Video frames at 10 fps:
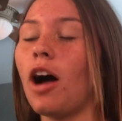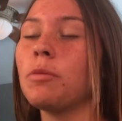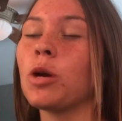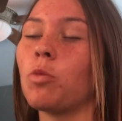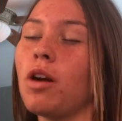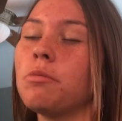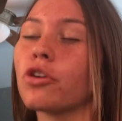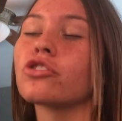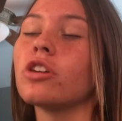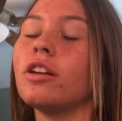I'll make one
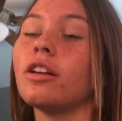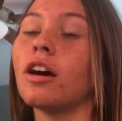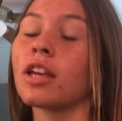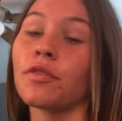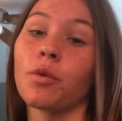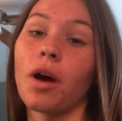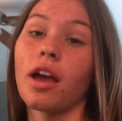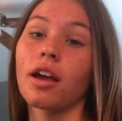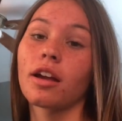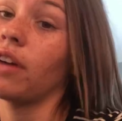merch and a
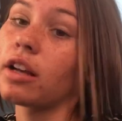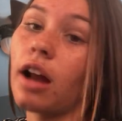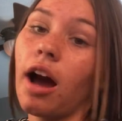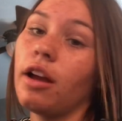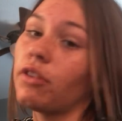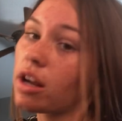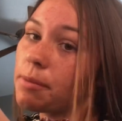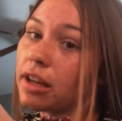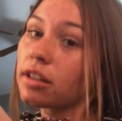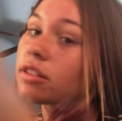giveaway. In fact, I
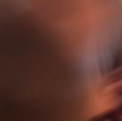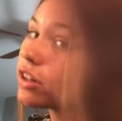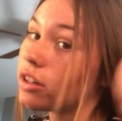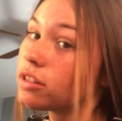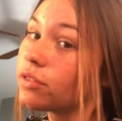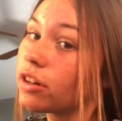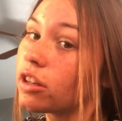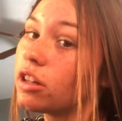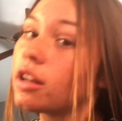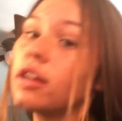recommend it. It's very, it's very
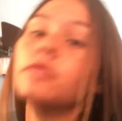good.